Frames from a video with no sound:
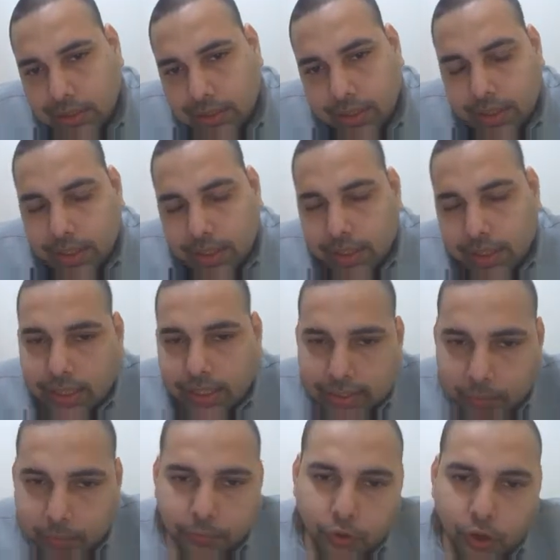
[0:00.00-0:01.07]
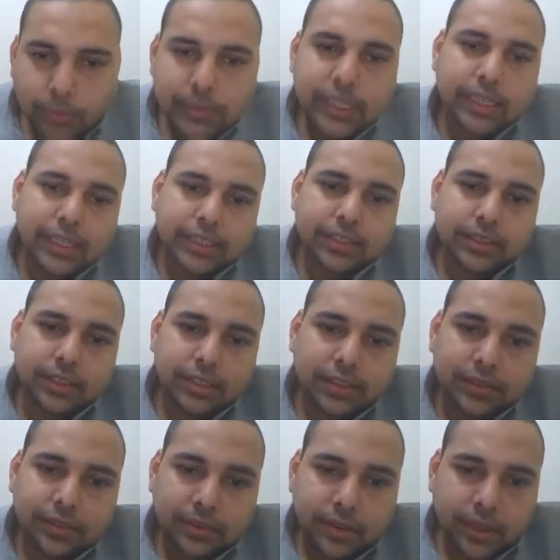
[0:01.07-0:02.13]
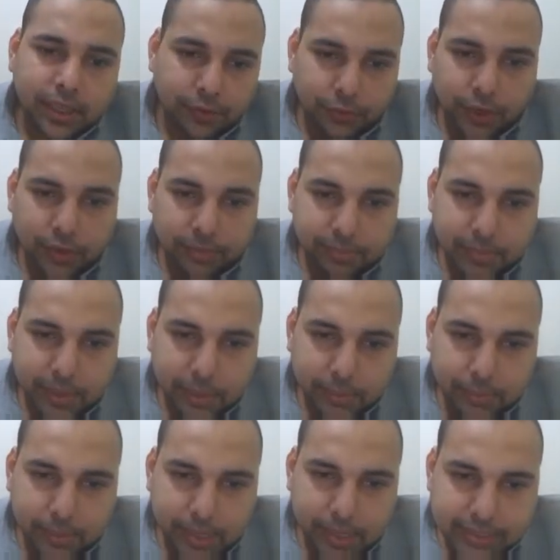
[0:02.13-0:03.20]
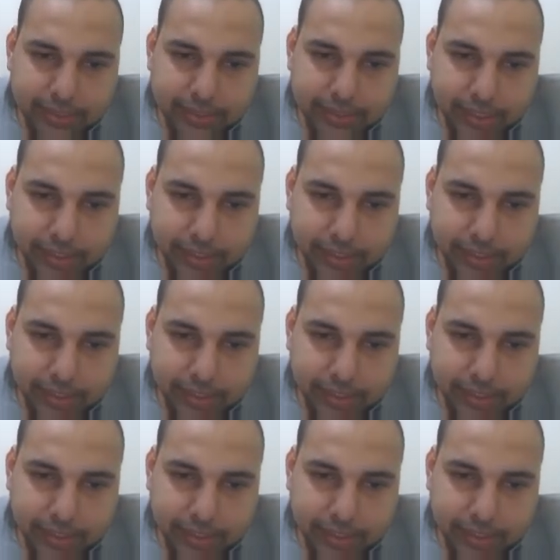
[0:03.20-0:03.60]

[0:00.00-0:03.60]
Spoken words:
And from the list, if you have memorized the list,